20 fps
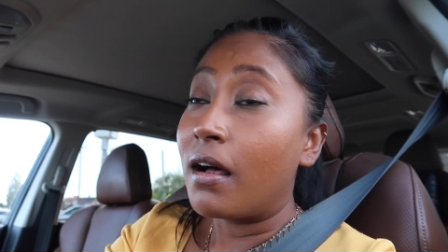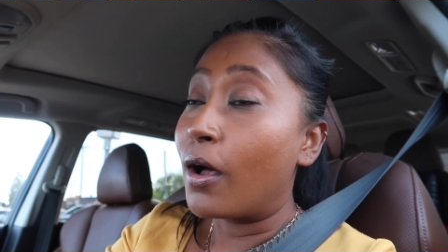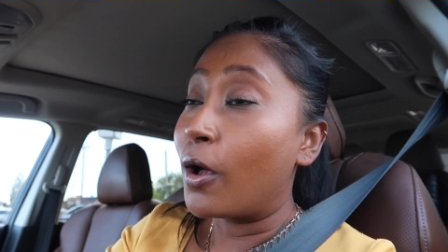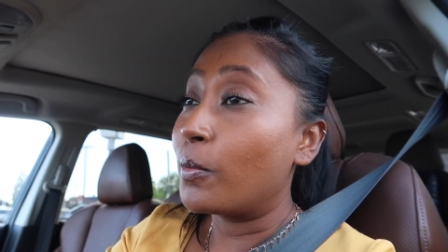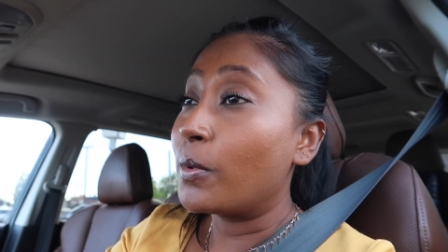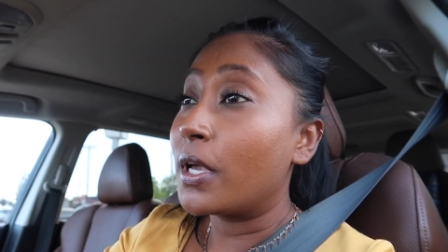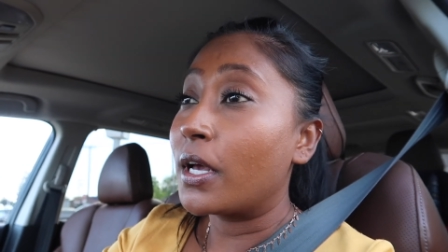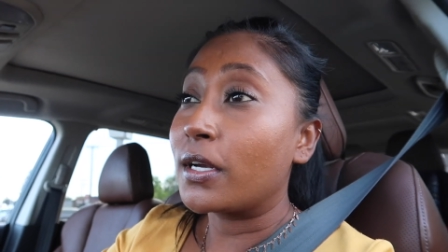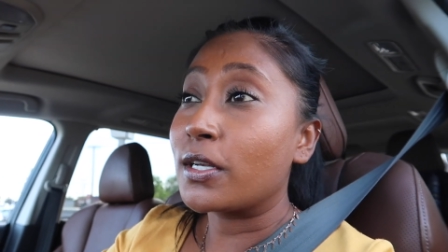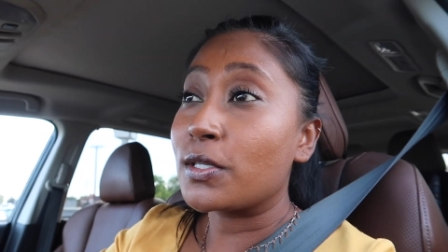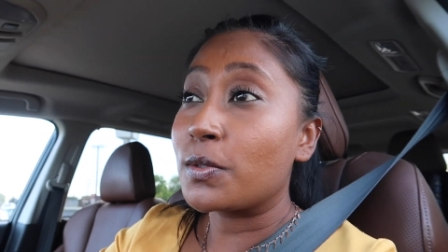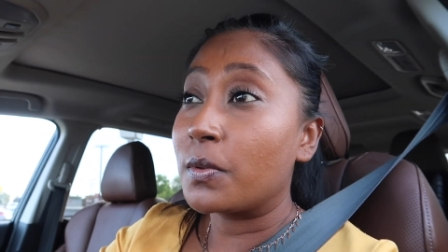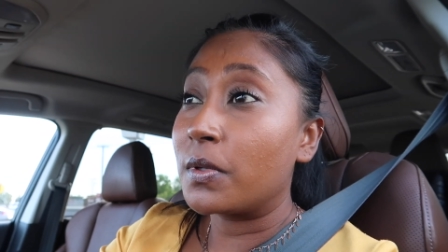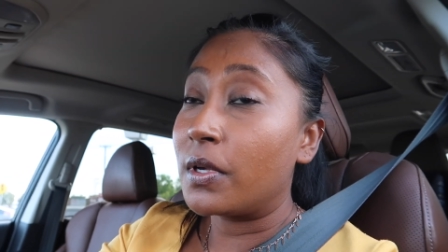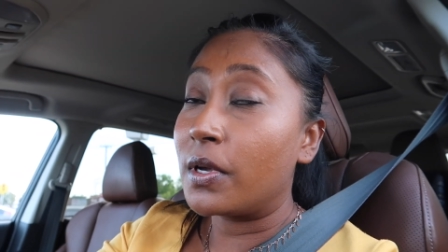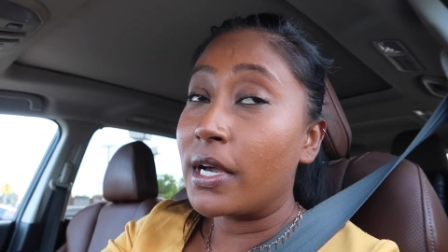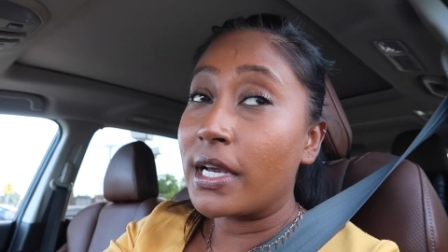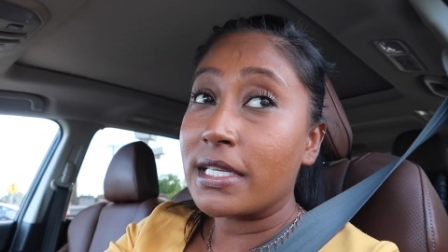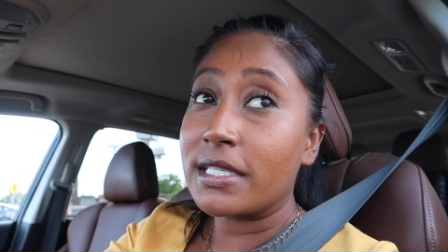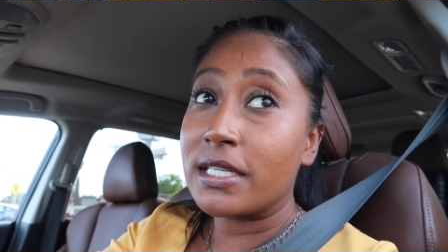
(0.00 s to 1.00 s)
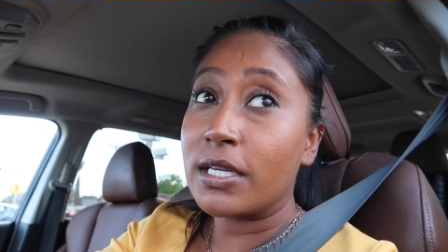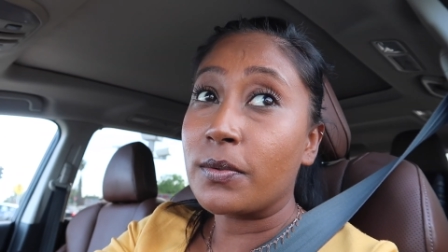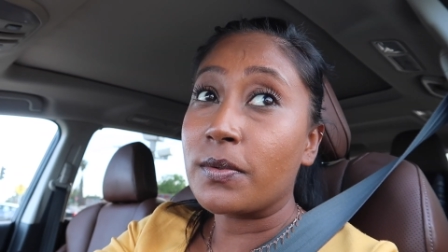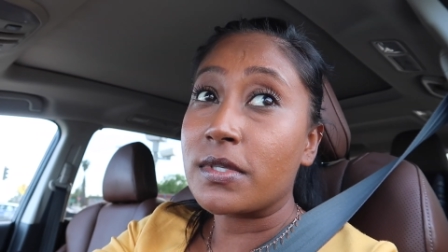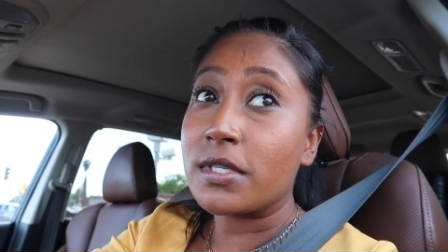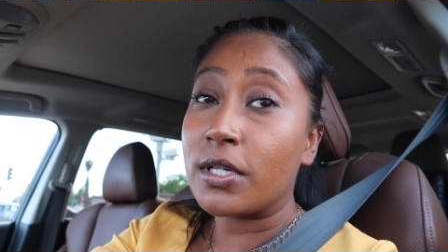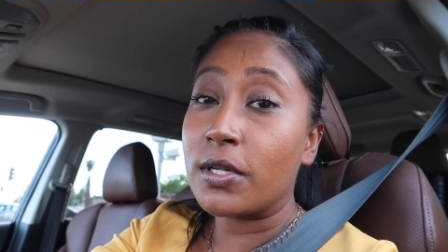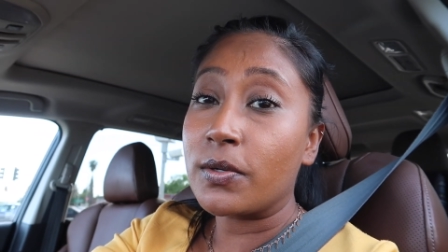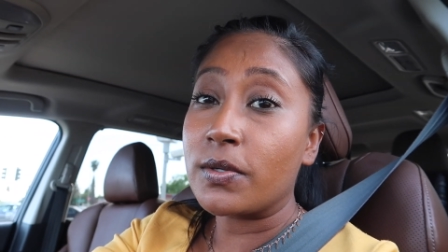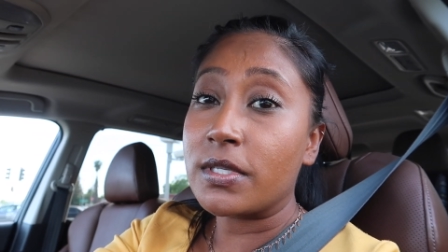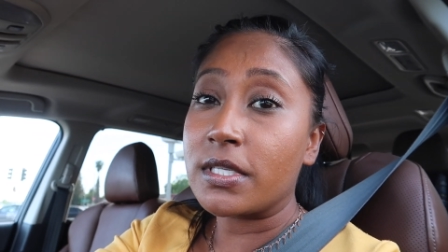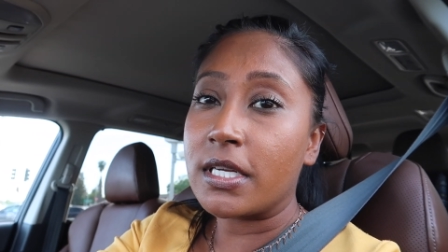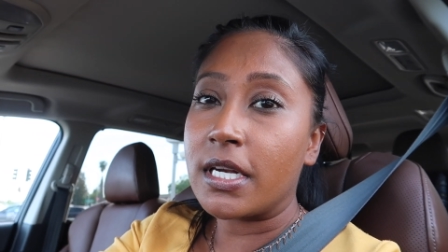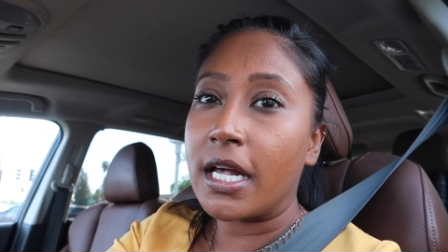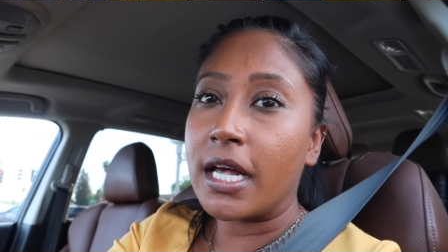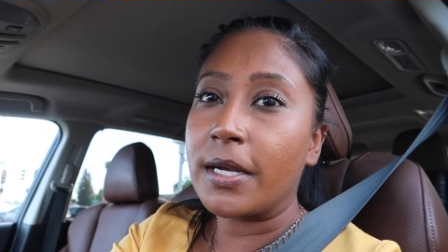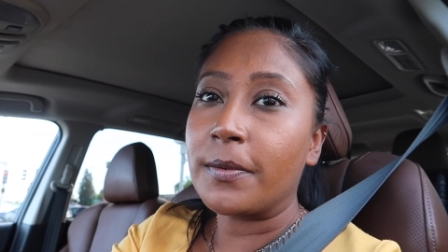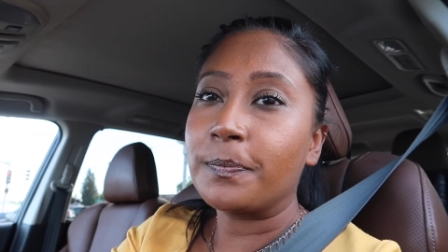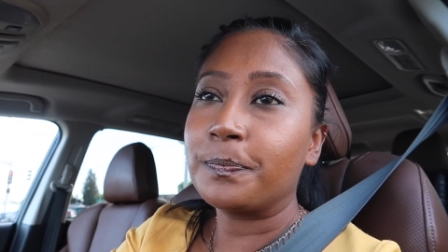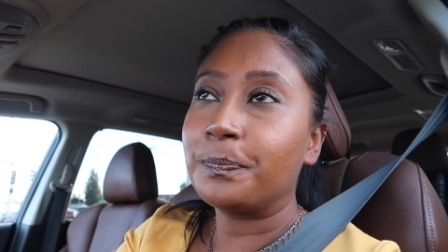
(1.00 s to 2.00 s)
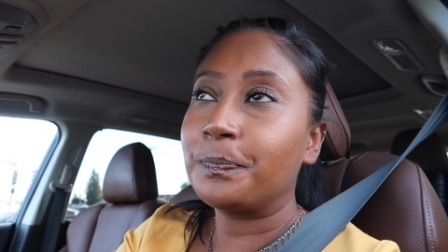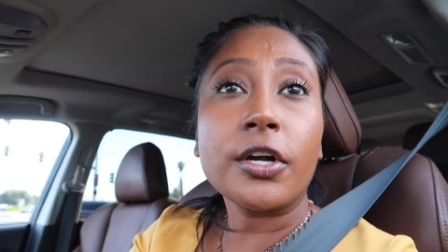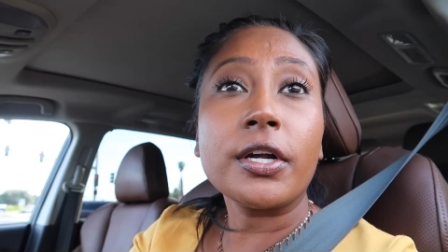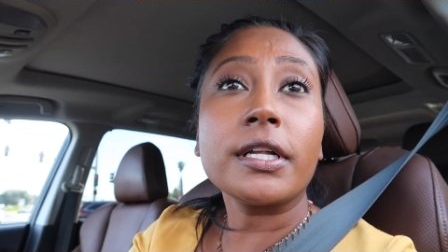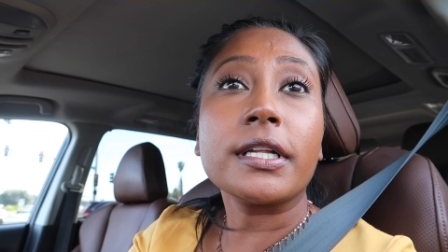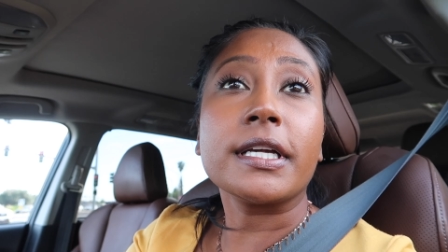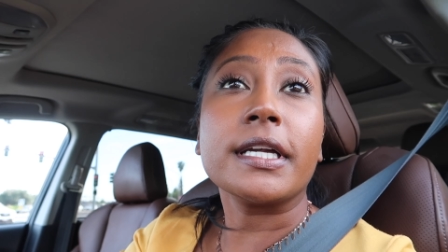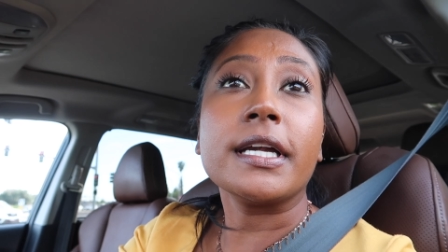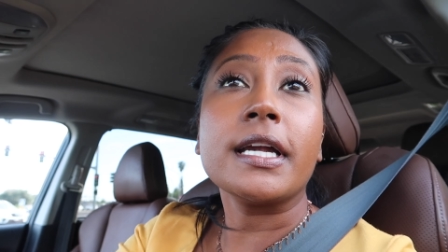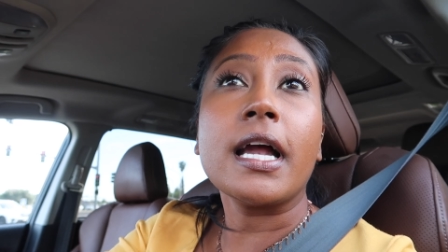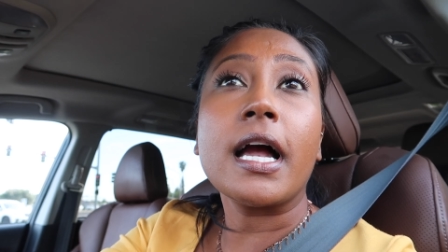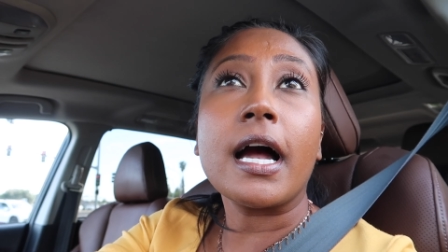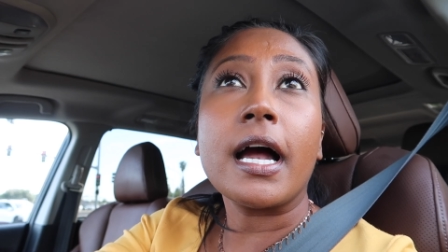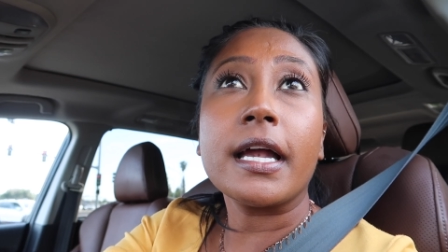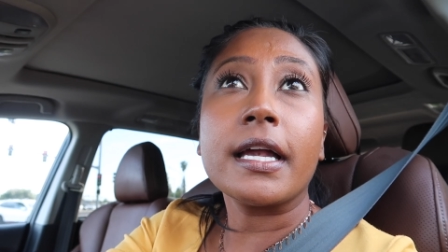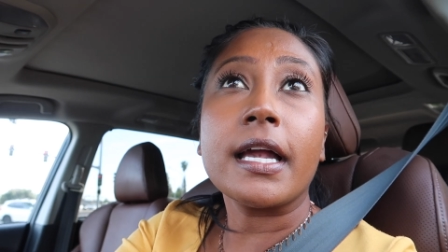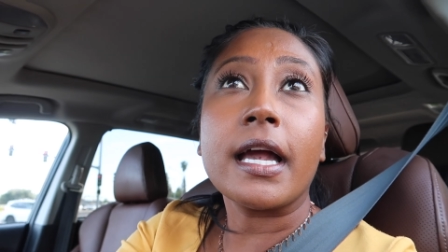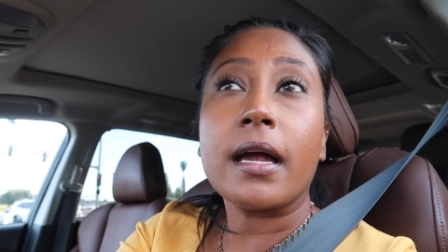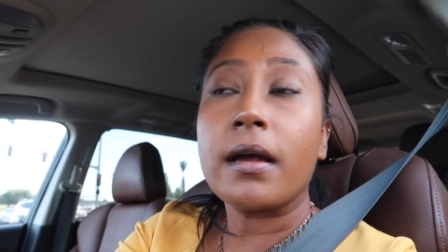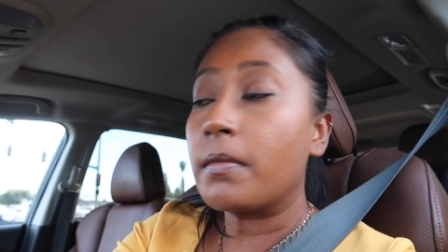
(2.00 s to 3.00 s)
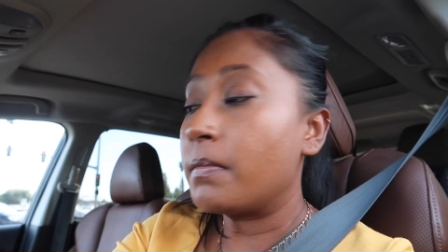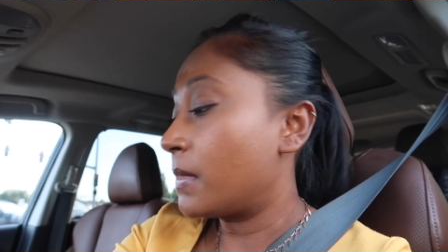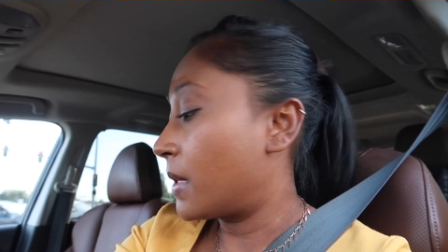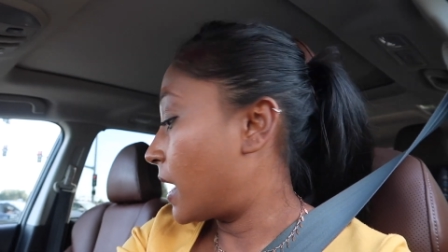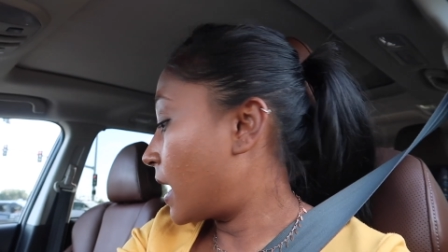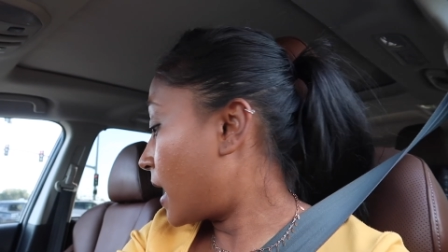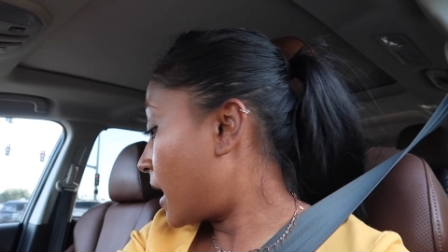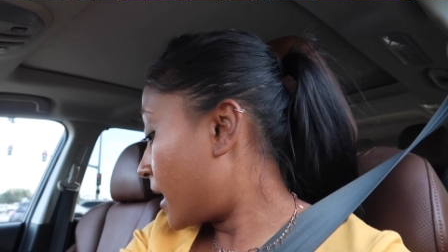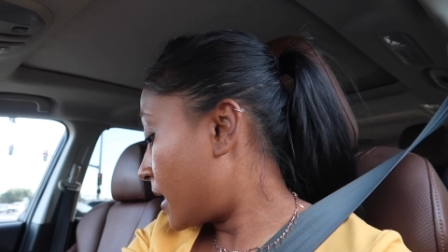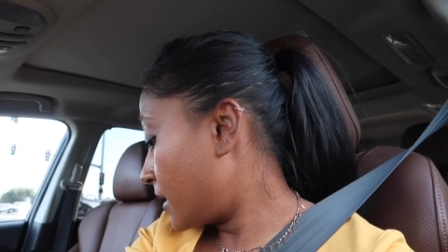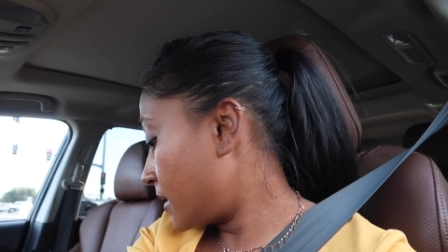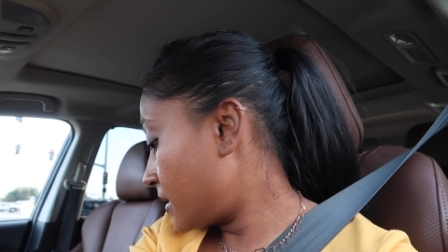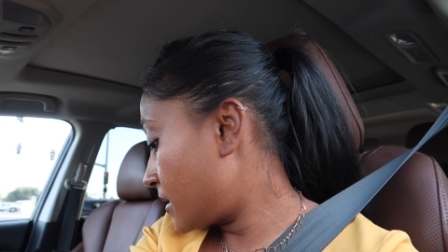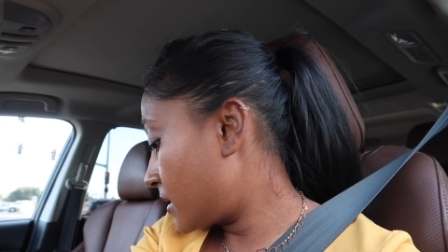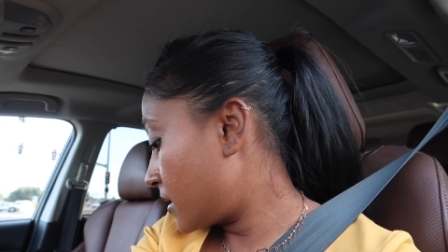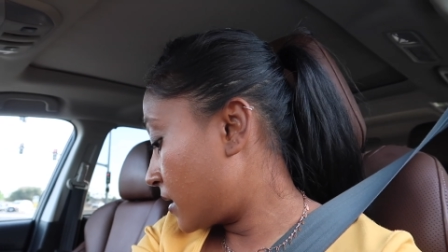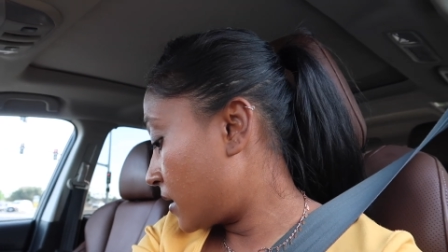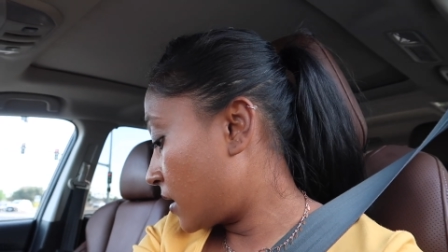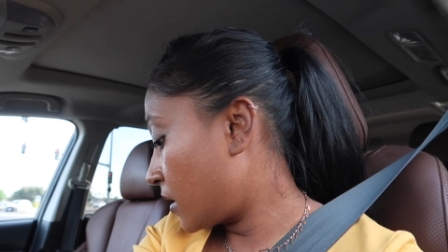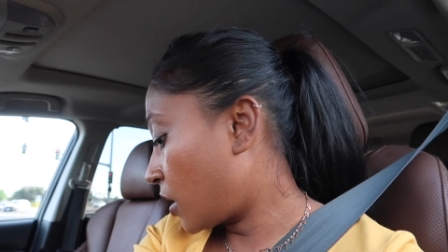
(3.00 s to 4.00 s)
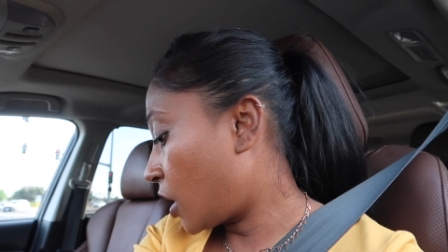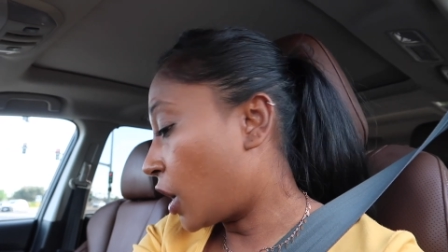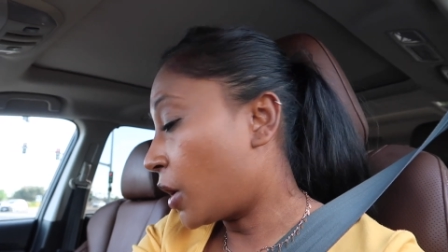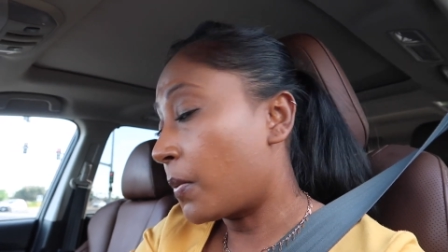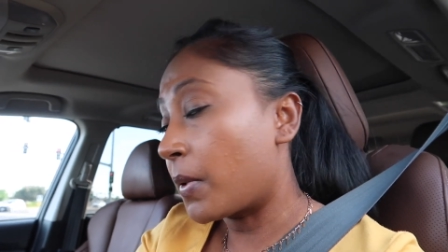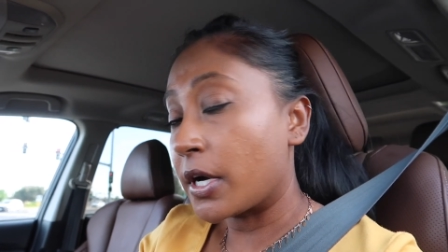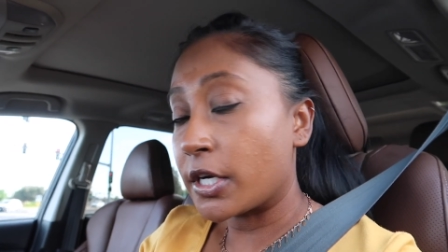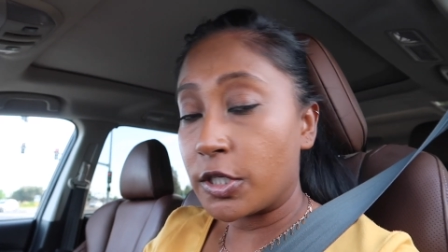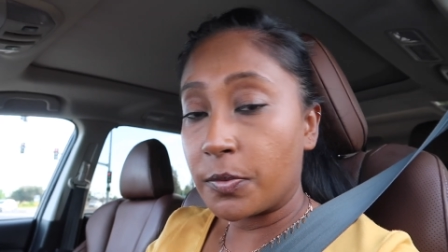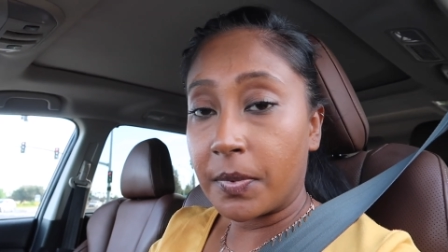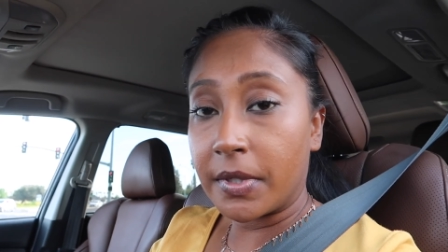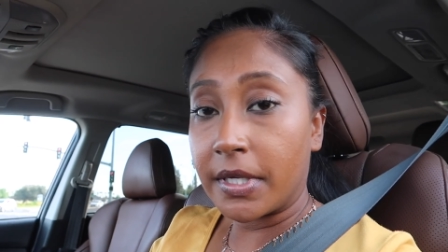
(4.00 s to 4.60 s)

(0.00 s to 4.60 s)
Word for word: I'll be honest with you guys, there was close to none. Currently, I am at the car wash